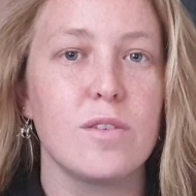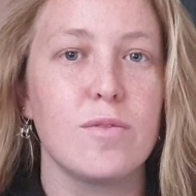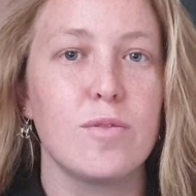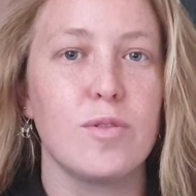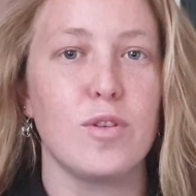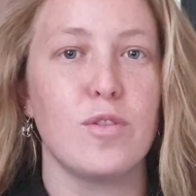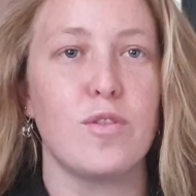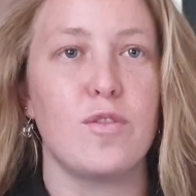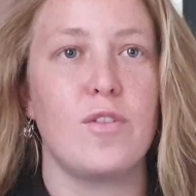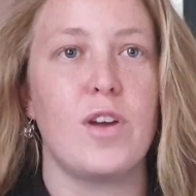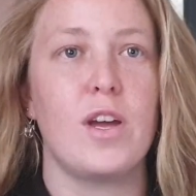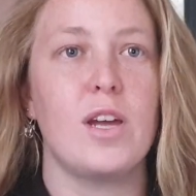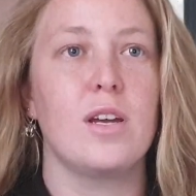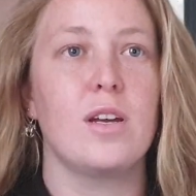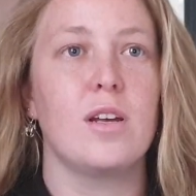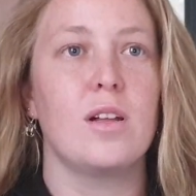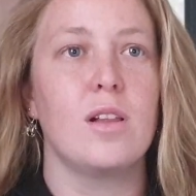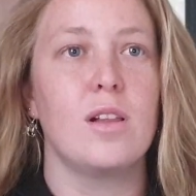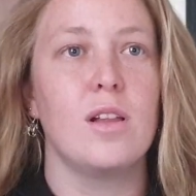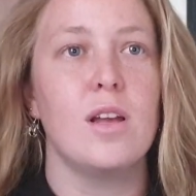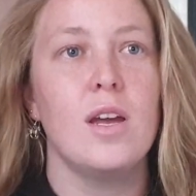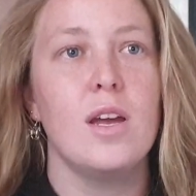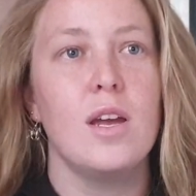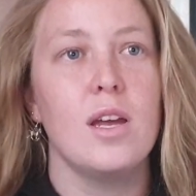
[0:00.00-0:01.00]
if you
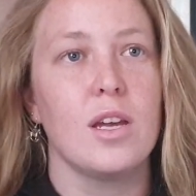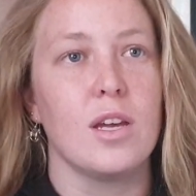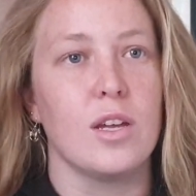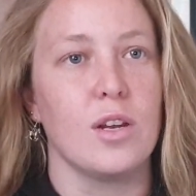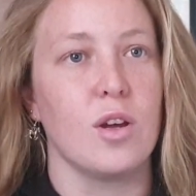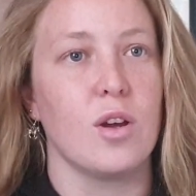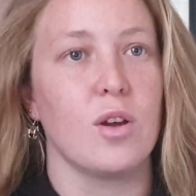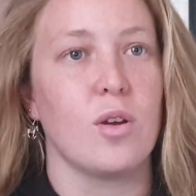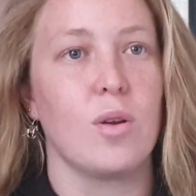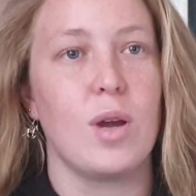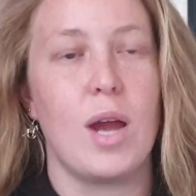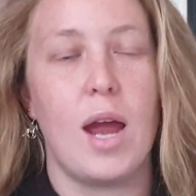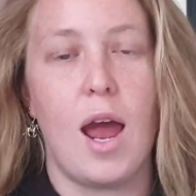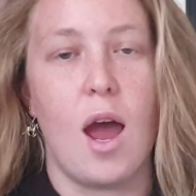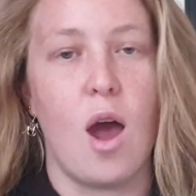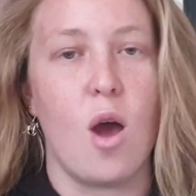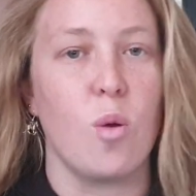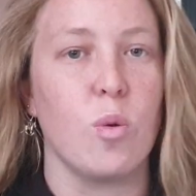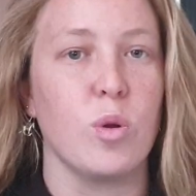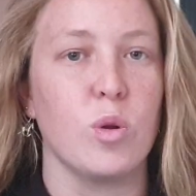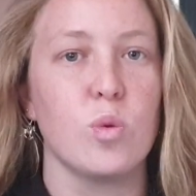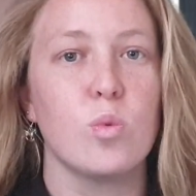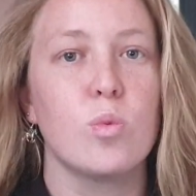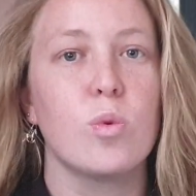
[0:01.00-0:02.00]
fail, you know,
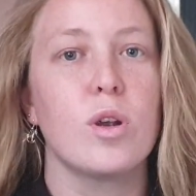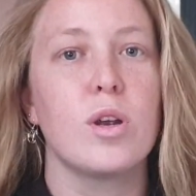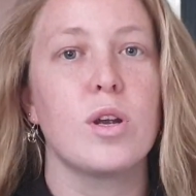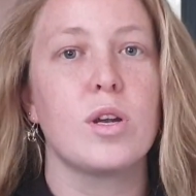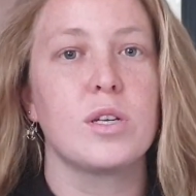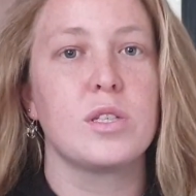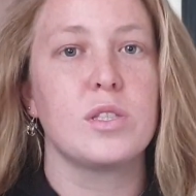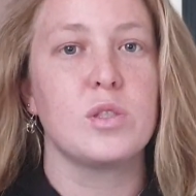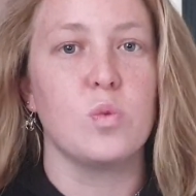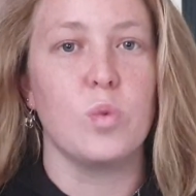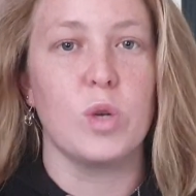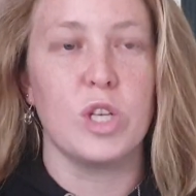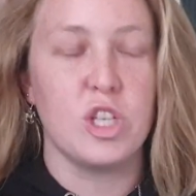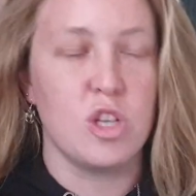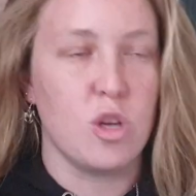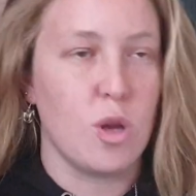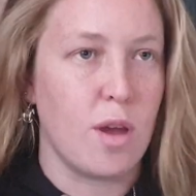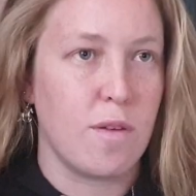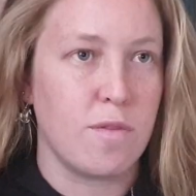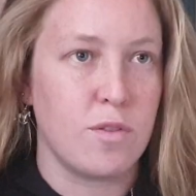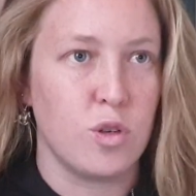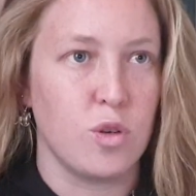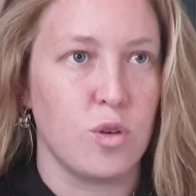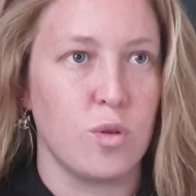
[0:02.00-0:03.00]
how it works, what you
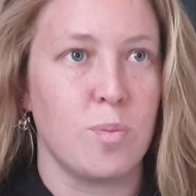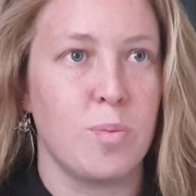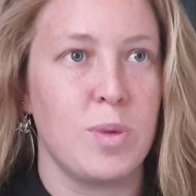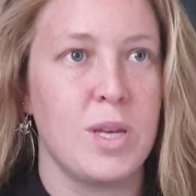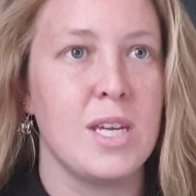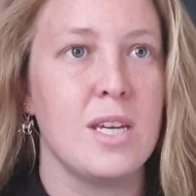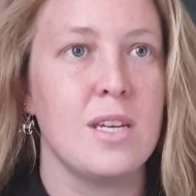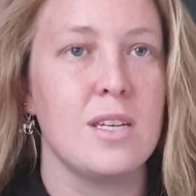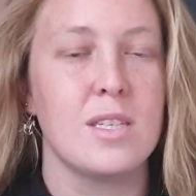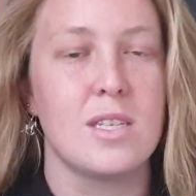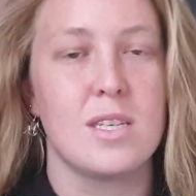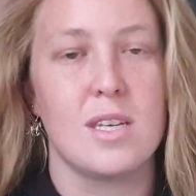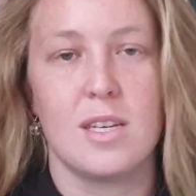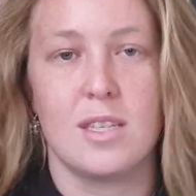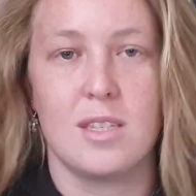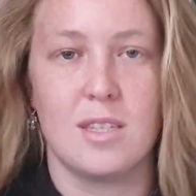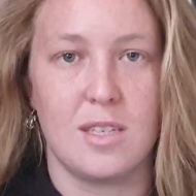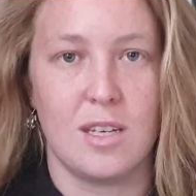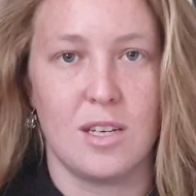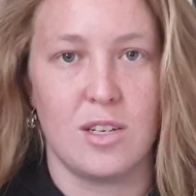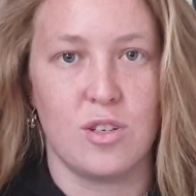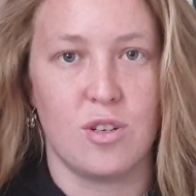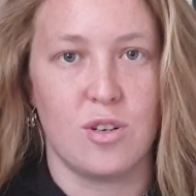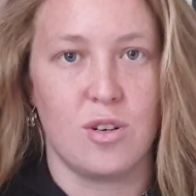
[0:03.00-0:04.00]
have to repeat,
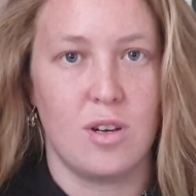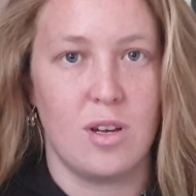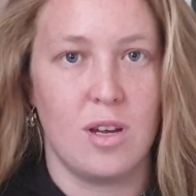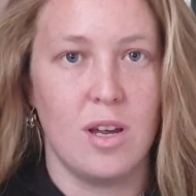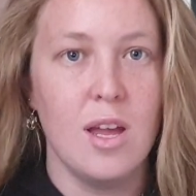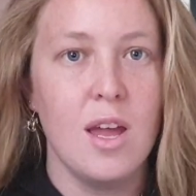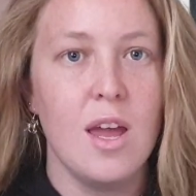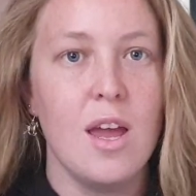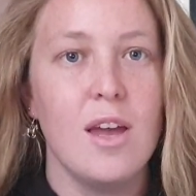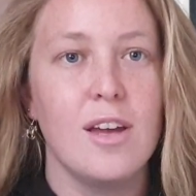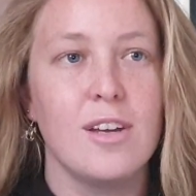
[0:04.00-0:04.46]
etc.